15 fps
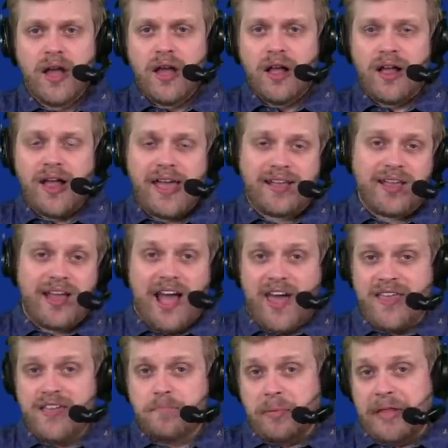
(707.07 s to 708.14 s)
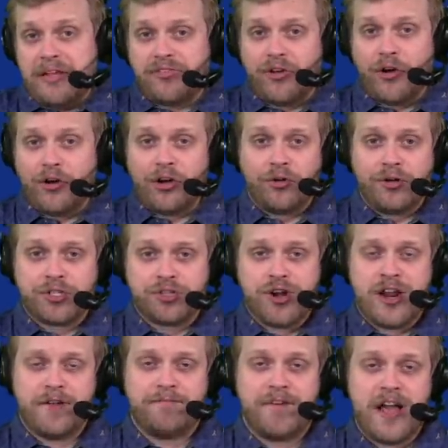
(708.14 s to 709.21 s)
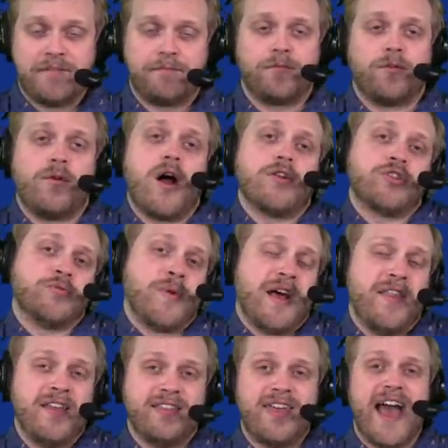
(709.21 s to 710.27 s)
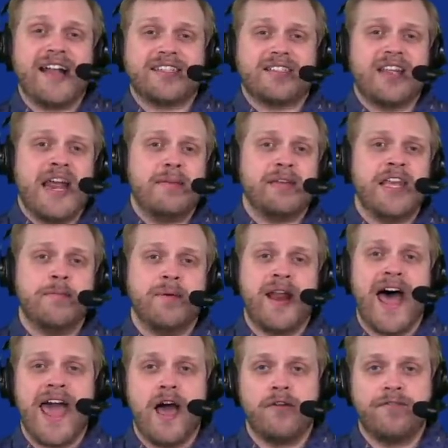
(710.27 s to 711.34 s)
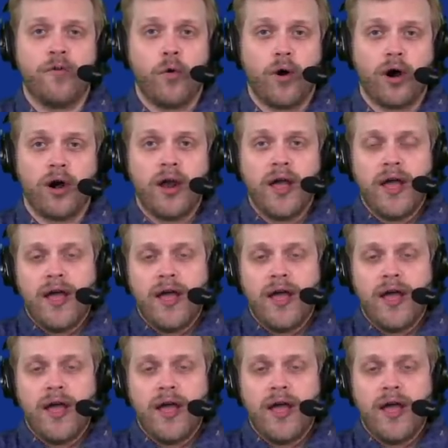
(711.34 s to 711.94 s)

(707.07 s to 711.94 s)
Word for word: like I think Blake Turner is trying to fight for roster spot. I think that's the name to keep an eye out for.